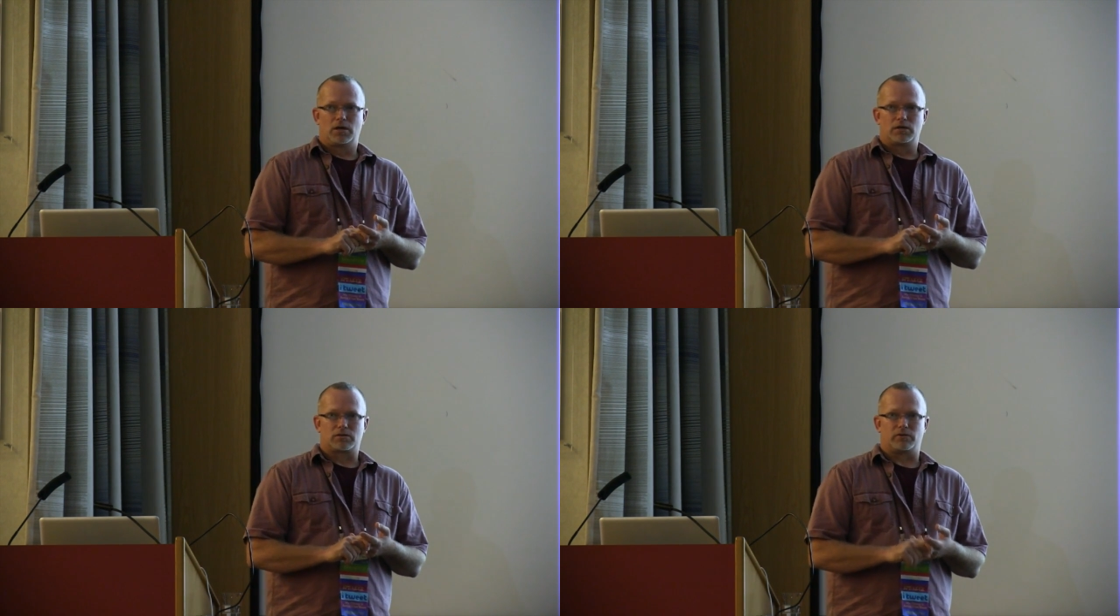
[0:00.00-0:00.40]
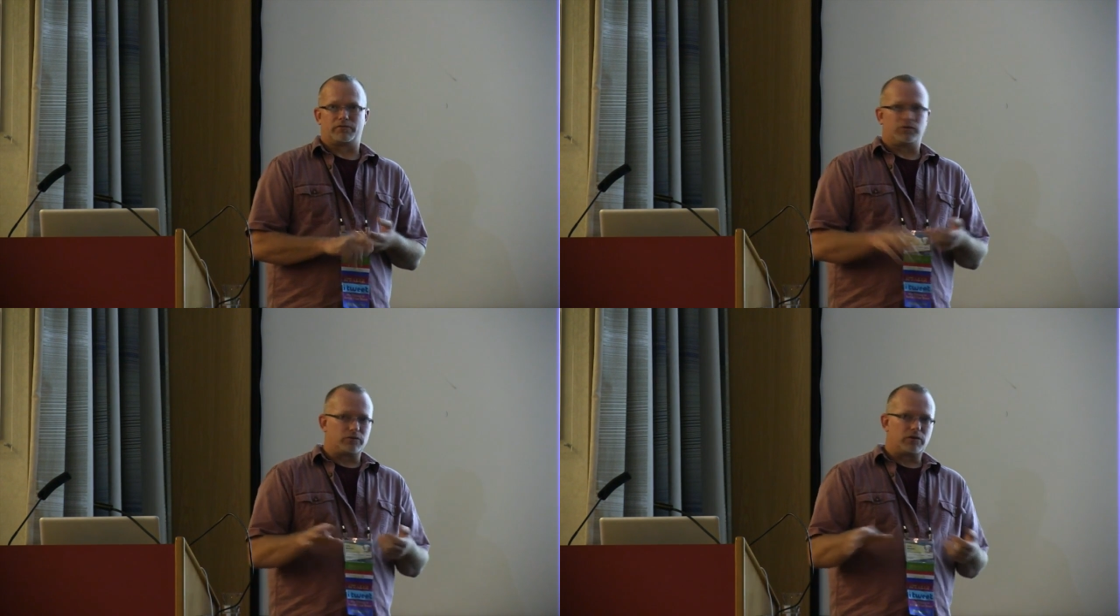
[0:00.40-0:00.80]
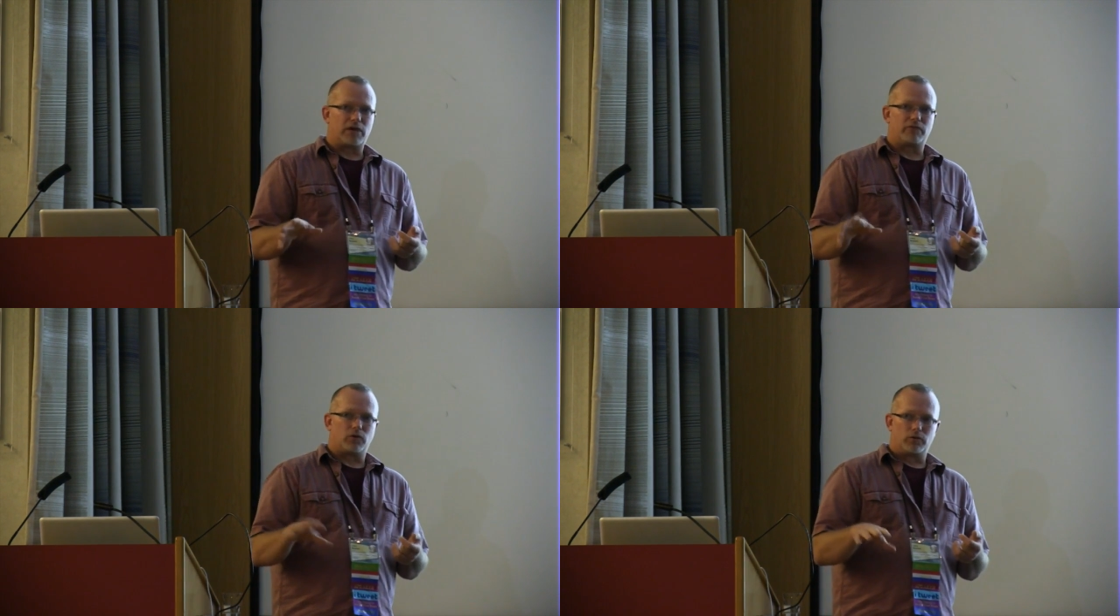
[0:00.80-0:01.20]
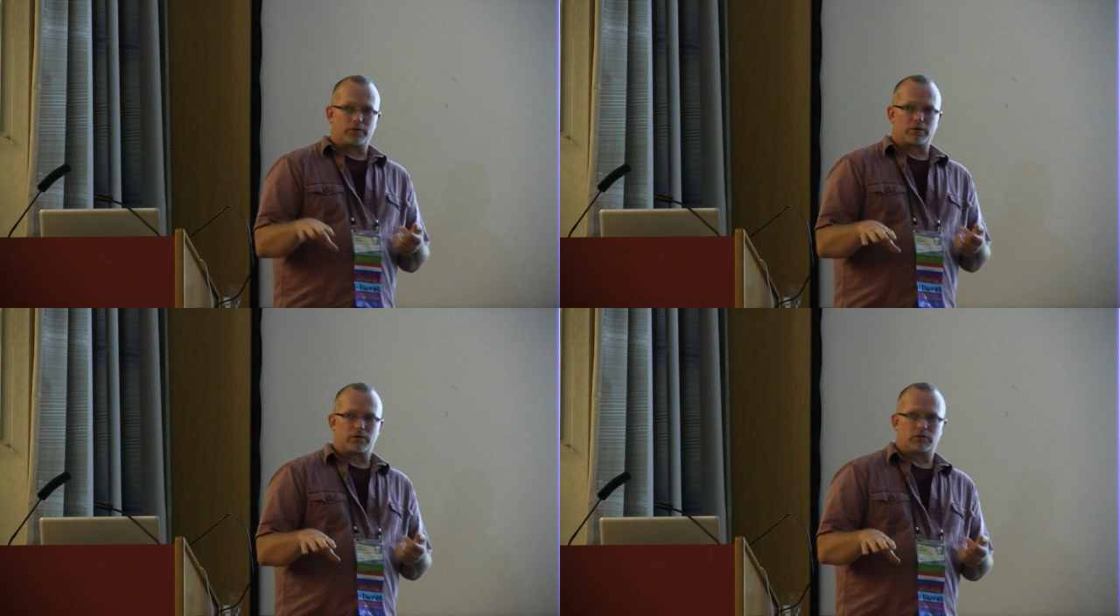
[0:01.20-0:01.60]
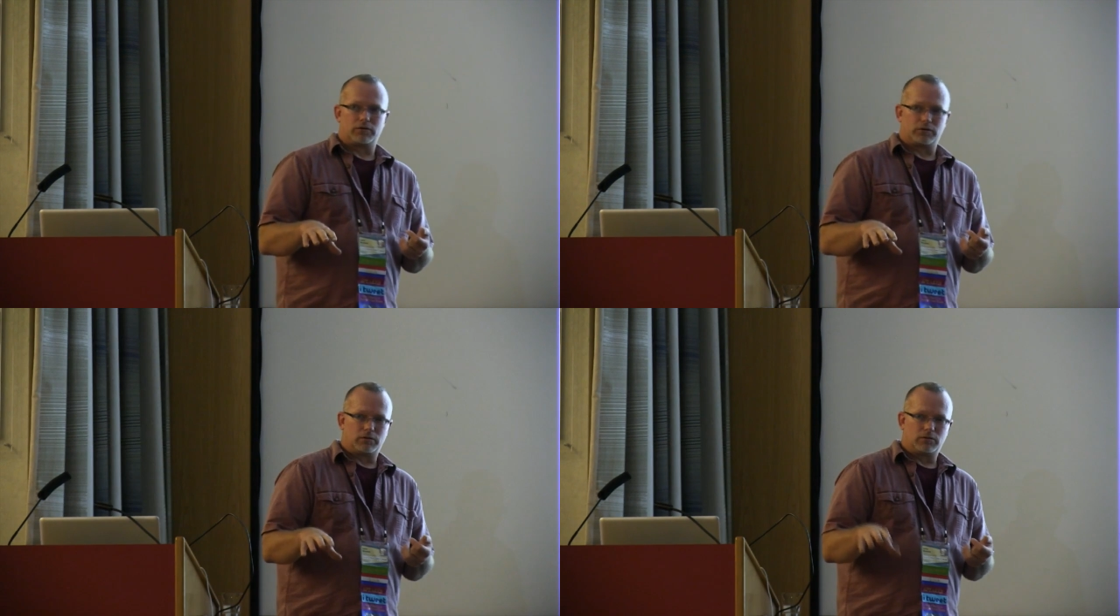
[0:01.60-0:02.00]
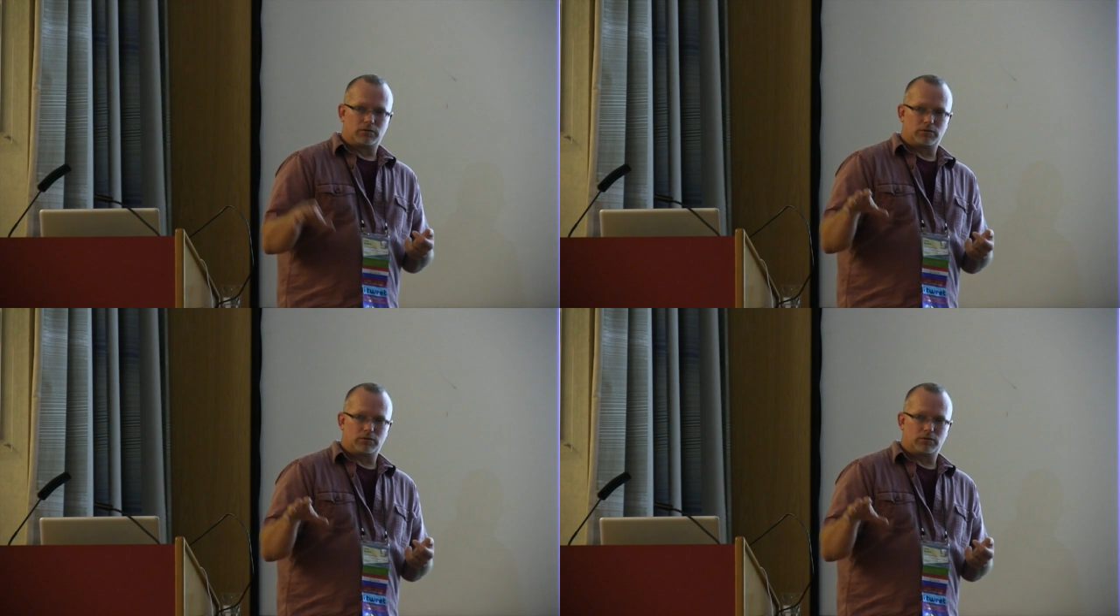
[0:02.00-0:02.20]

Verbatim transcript: So if you do have older code and